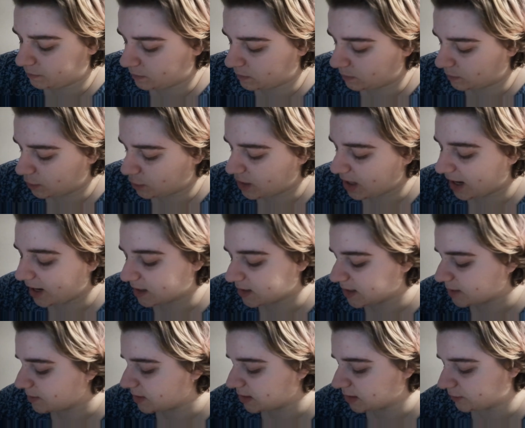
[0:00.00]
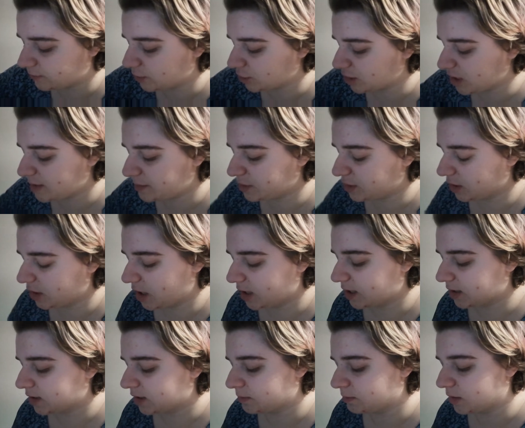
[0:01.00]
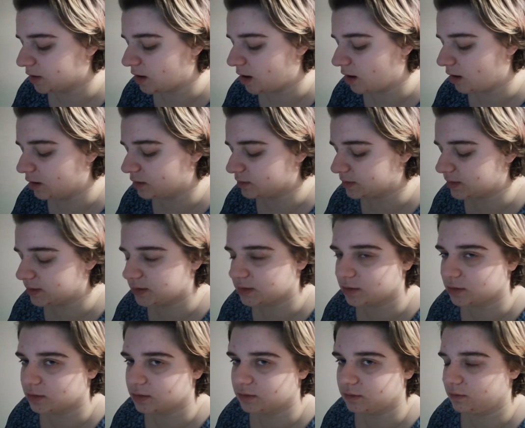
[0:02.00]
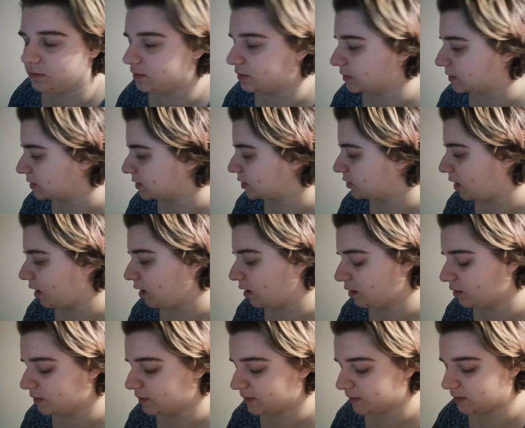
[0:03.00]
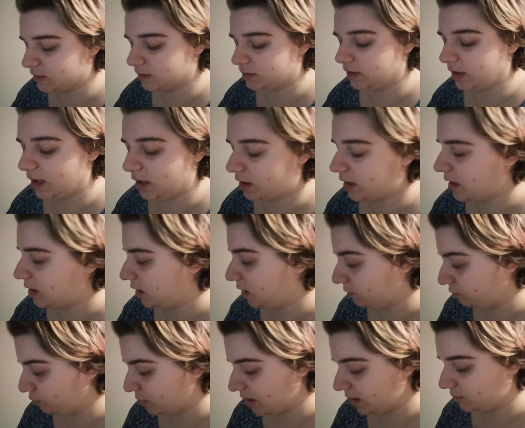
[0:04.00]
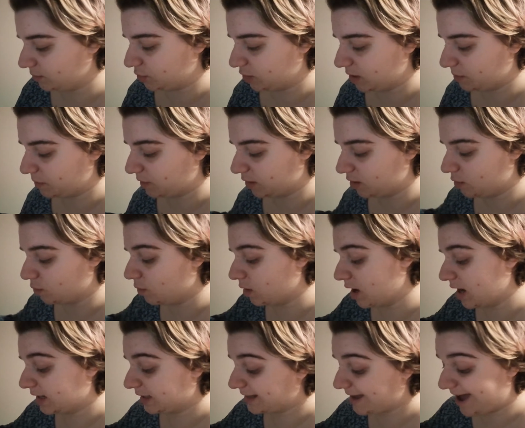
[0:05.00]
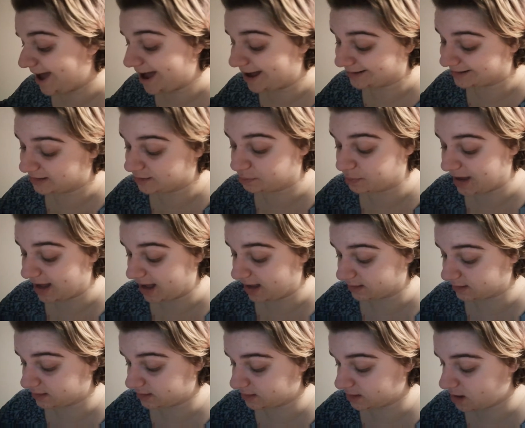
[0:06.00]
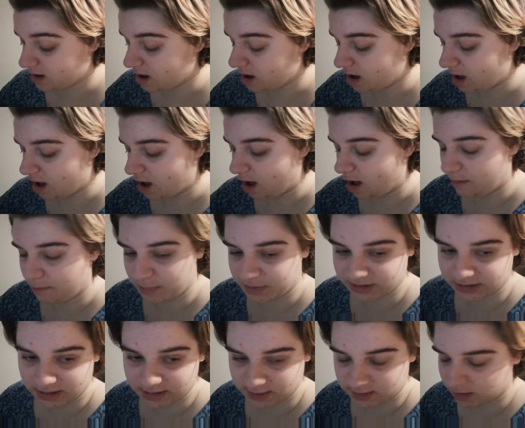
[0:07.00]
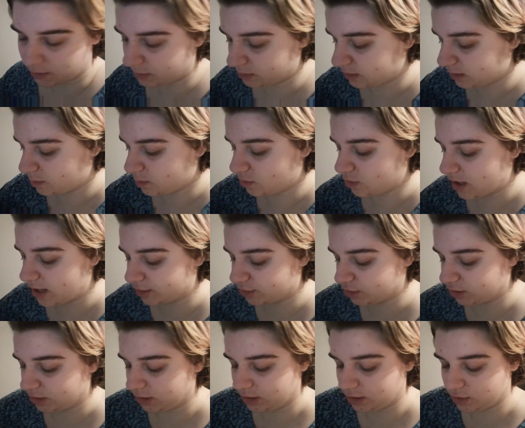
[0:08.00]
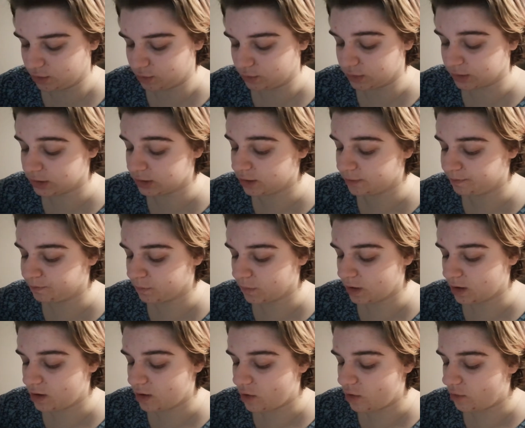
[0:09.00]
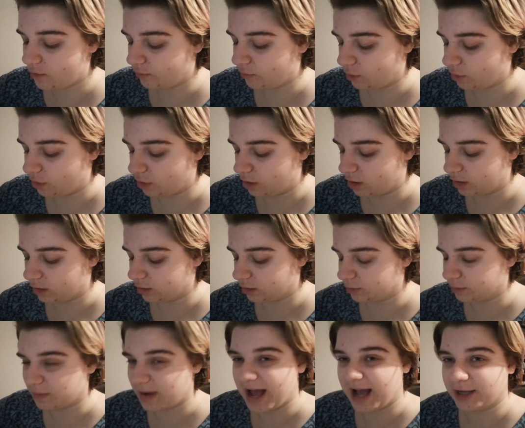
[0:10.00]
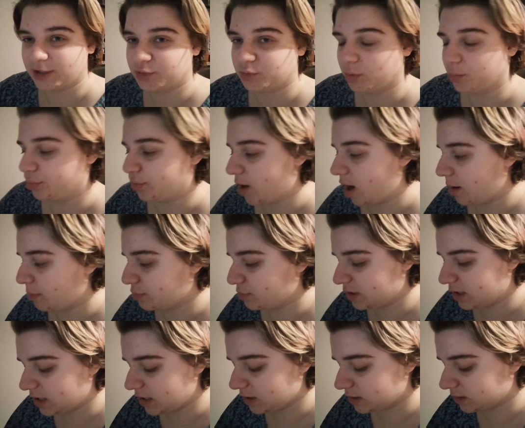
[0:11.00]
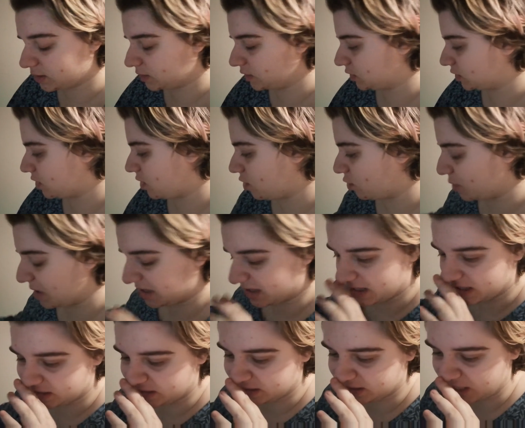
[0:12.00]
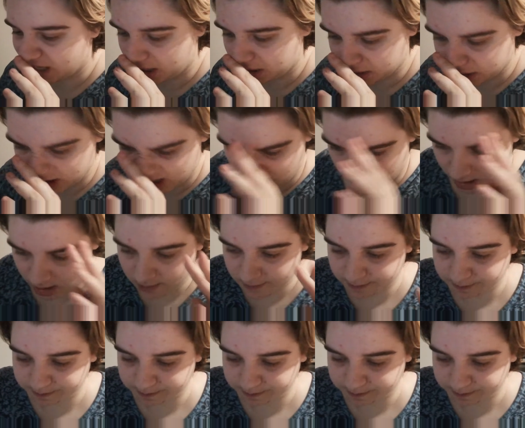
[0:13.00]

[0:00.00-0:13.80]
you can get them in different shapes. You can get them in hearts, circles, stars, like any random shape that you want, cats, bats. But then some of them are actually used for actual properties. So with this selenite,